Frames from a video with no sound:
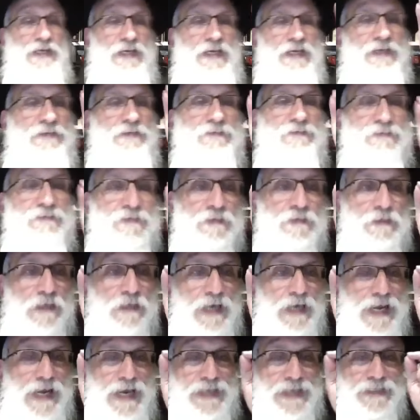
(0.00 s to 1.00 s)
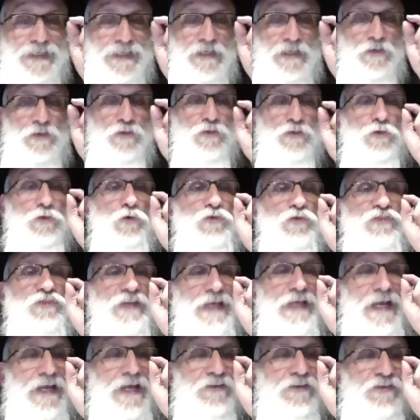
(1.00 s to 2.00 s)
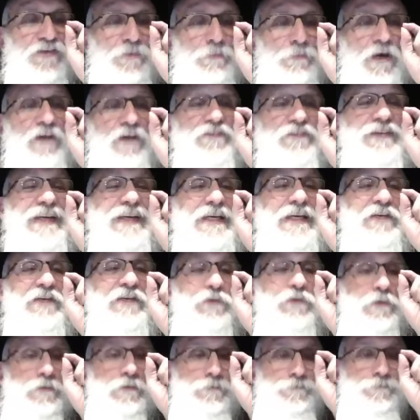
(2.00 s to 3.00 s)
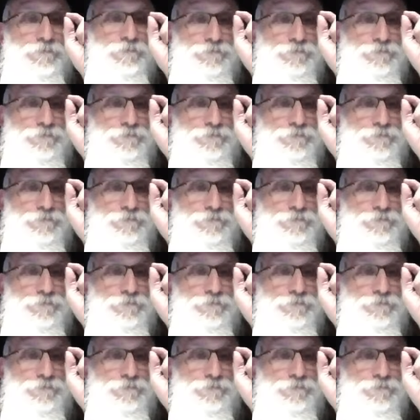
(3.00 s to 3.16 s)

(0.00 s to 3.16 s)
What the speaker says: heat and the enthusiasm of evil.